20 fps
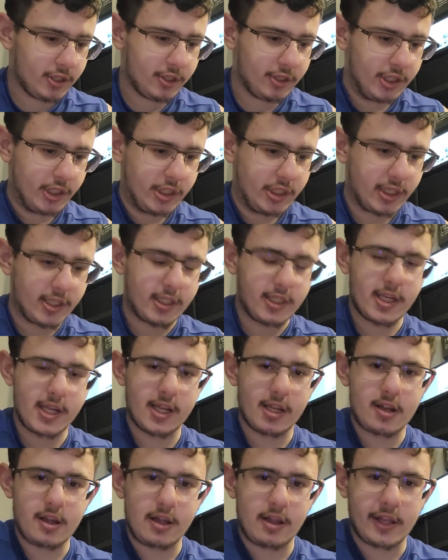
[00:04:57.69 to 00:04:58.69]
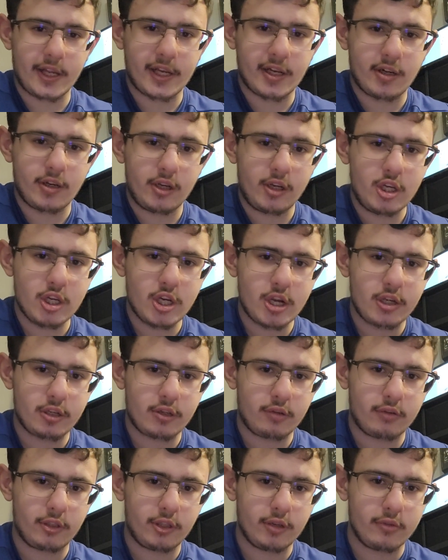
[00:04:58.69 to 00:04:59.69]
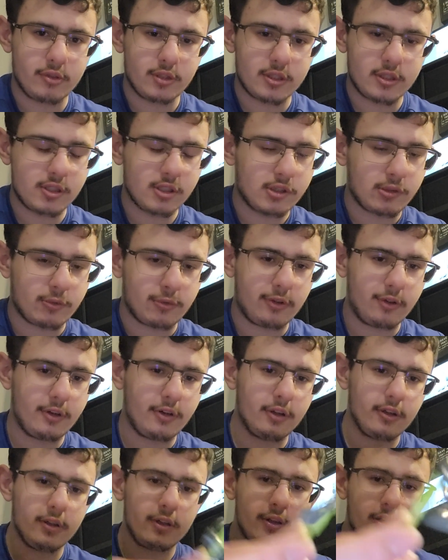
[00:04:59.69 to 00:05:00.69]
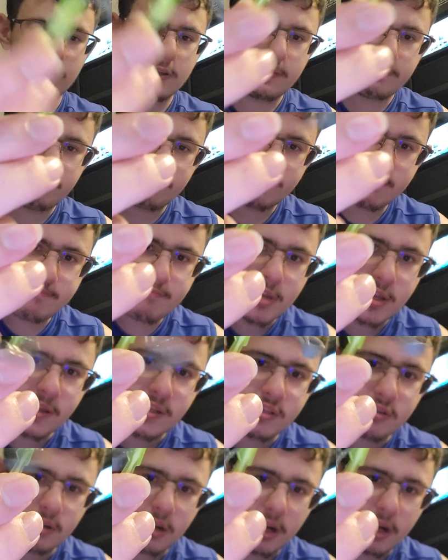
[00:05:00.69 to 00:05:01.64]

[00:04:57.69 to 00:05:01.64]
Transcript: You're just gonna take a LEGO Ninjago Ghost Sword piece,